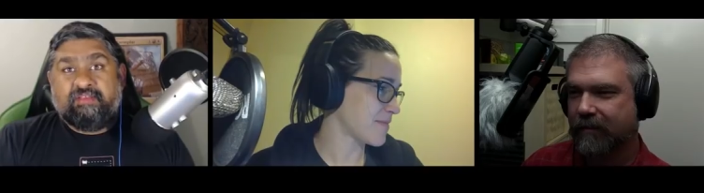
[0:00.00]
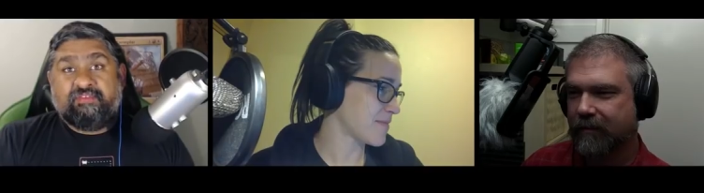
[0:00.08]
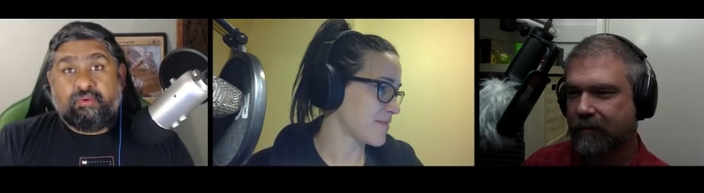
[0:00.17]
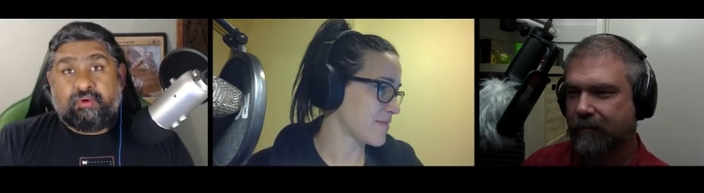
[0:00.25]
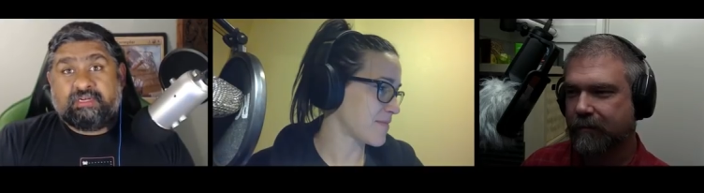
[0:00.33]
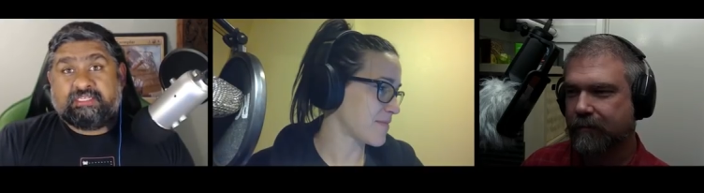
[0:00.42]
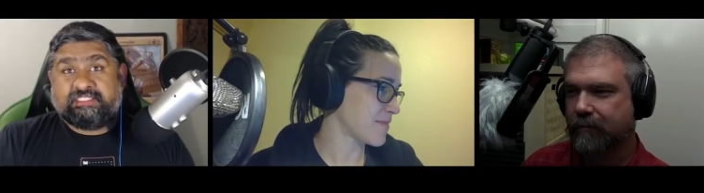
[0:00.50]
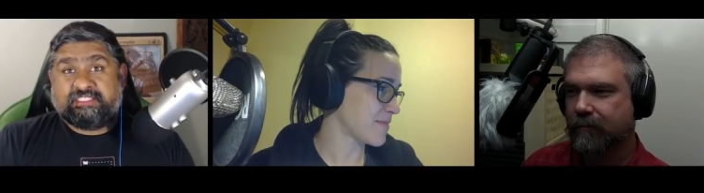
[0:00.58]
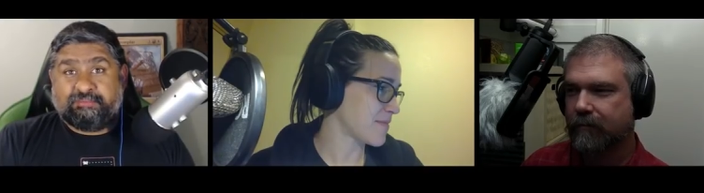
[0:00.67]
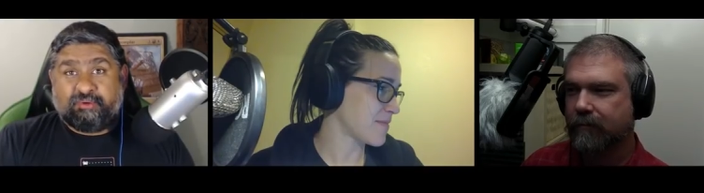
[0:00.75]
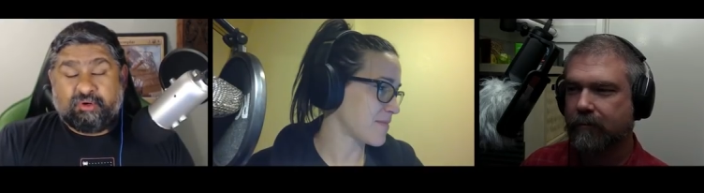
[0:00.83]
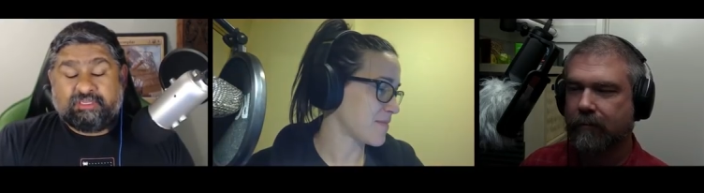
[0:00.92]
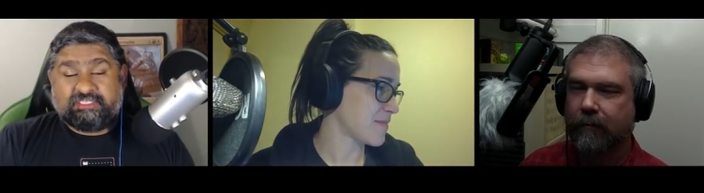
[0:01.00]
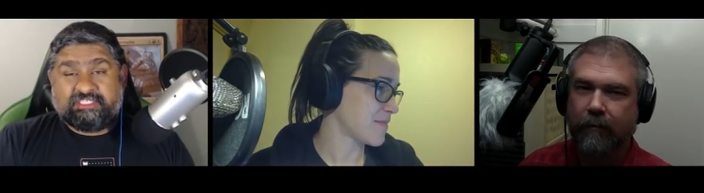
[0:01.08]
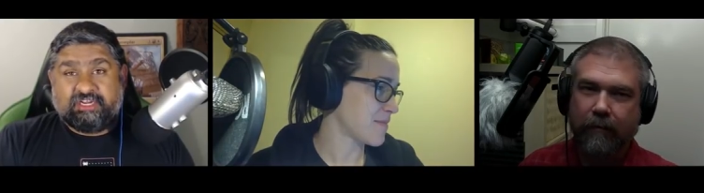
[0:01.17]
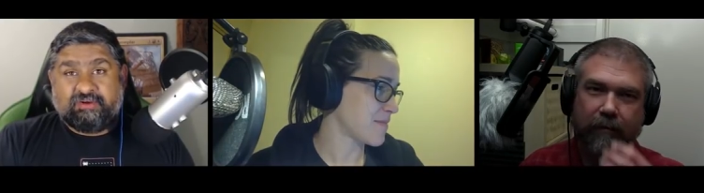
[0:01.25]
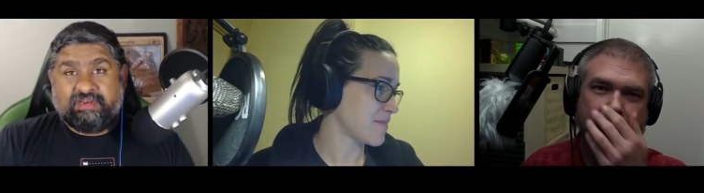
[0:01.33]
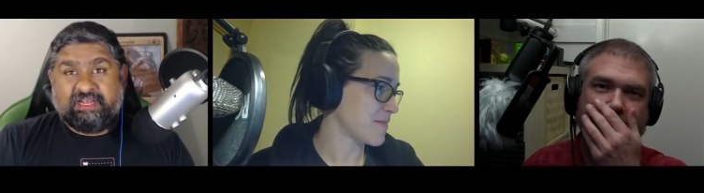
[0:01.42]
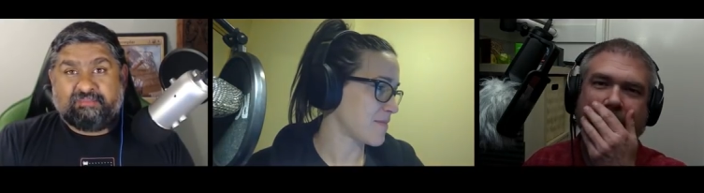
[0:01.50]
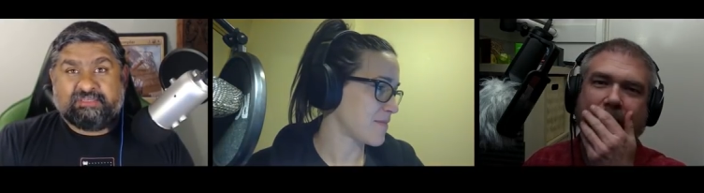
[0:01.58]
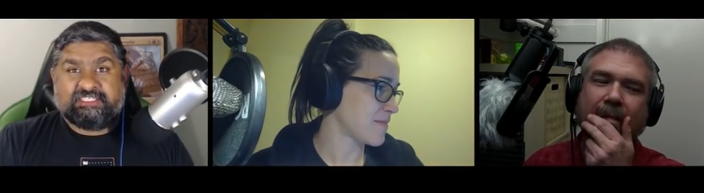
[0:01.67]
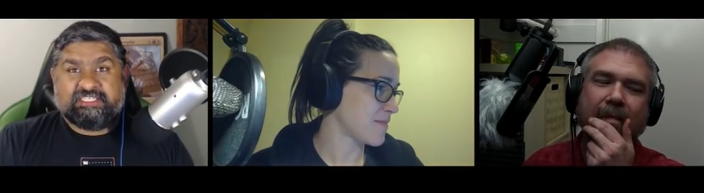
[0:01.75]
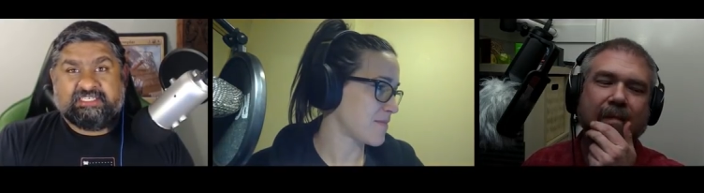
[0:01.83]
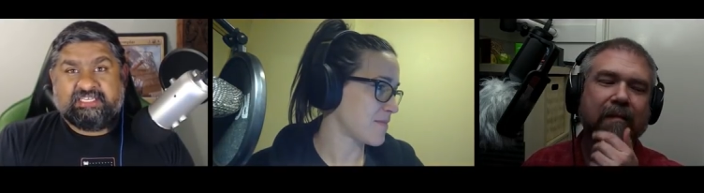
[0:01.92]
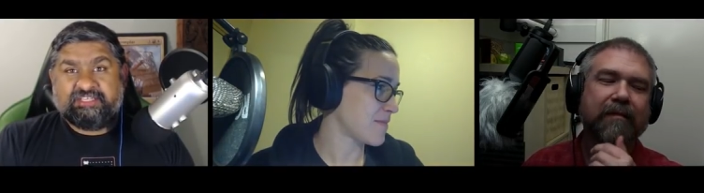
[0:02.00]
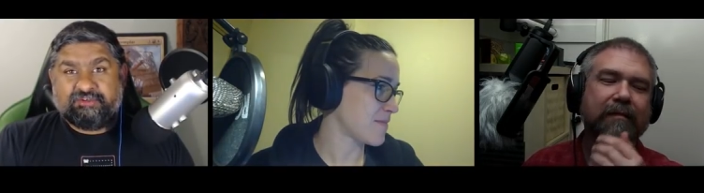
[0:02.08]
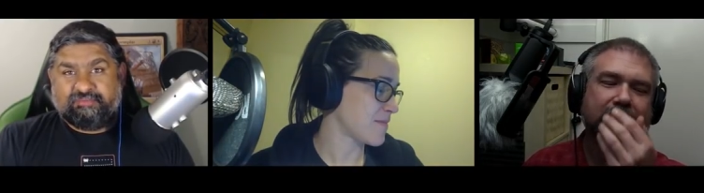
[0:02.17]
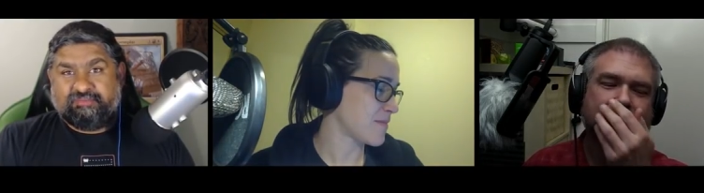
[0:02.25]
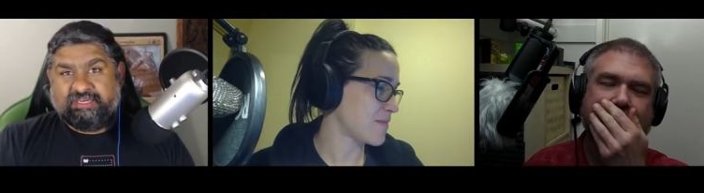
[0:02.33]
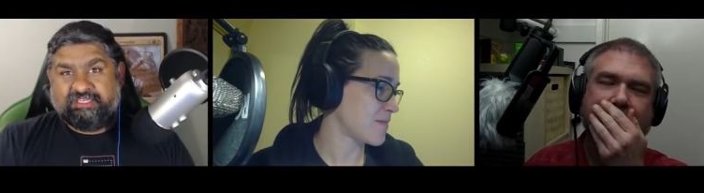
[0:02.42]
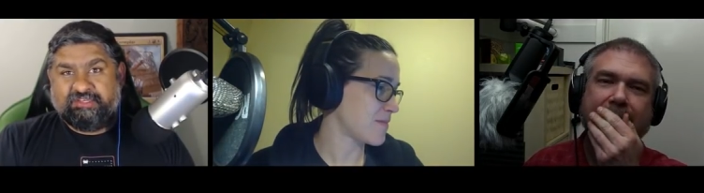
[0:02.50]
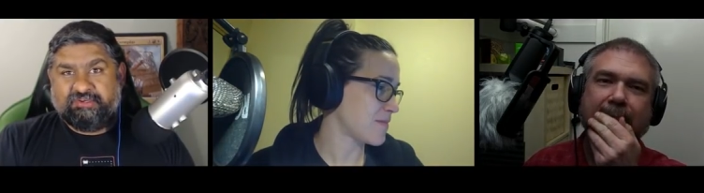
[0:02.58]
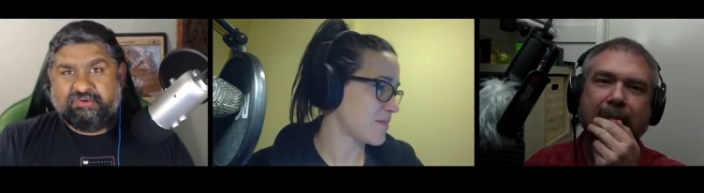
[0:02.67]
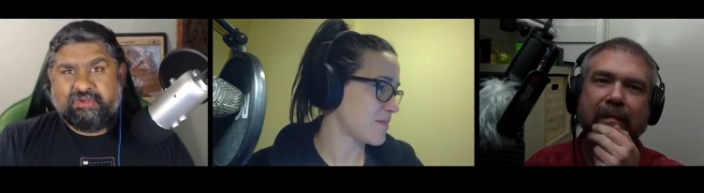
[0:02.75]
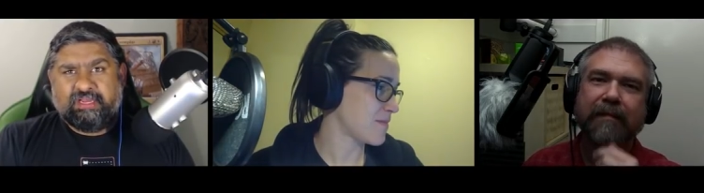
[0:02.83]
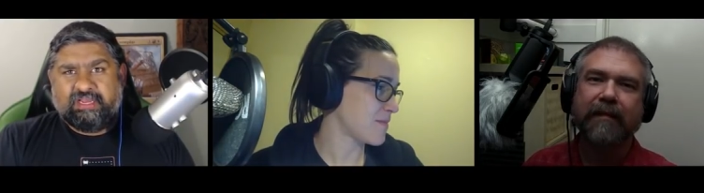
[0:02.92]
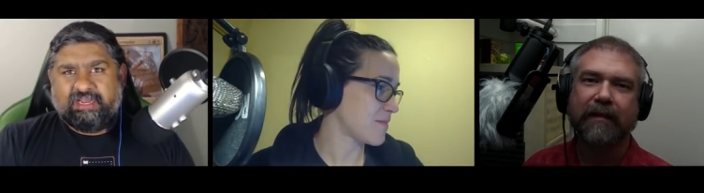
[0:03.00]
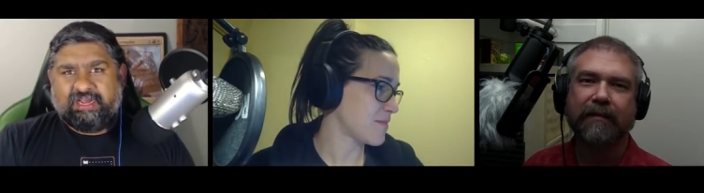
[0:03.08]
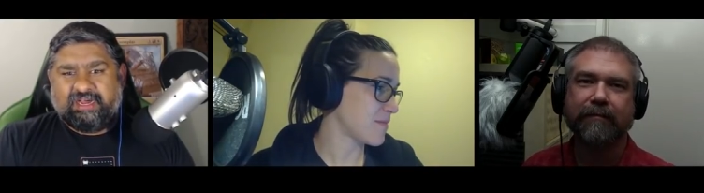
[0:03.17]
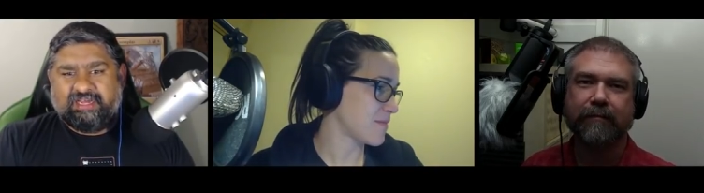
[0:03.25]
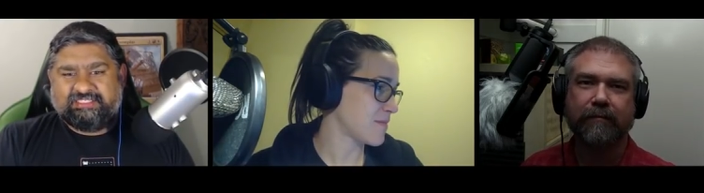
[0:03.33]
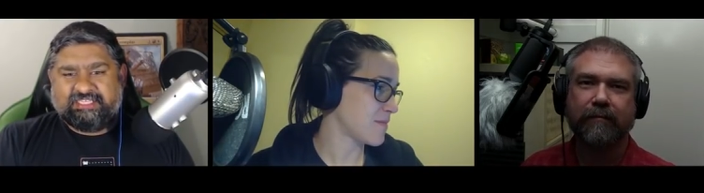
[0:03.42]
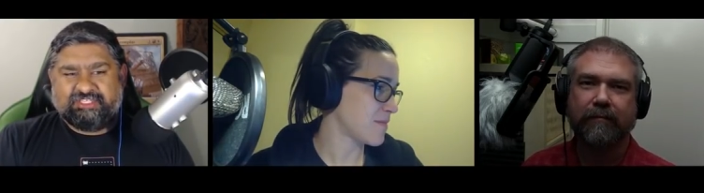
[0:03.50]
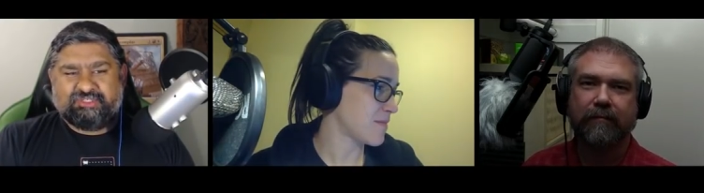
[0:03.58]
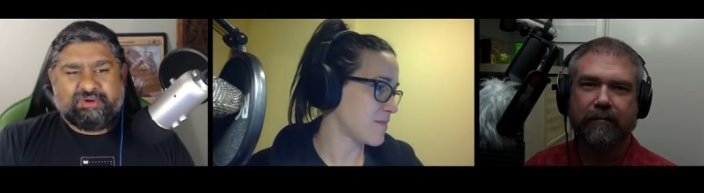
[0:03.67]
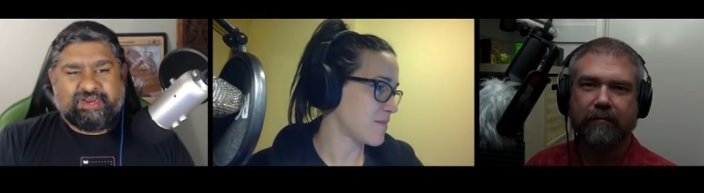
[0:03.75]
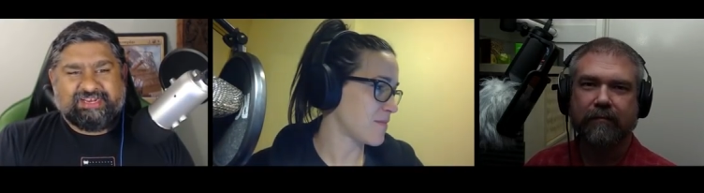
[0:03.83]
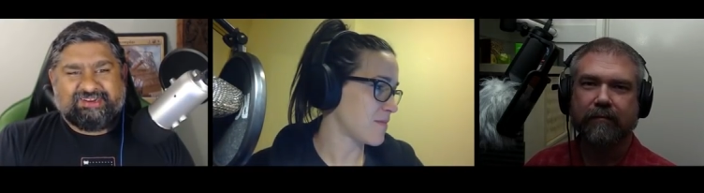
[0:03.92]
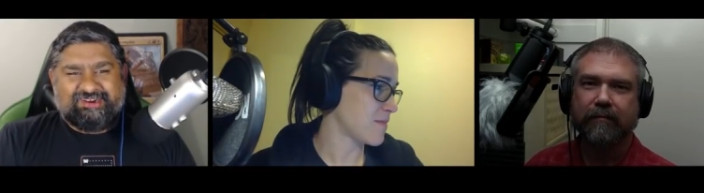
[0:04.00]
Speaker 1: if you wanted to support the show and help us continue to bring you uh, such great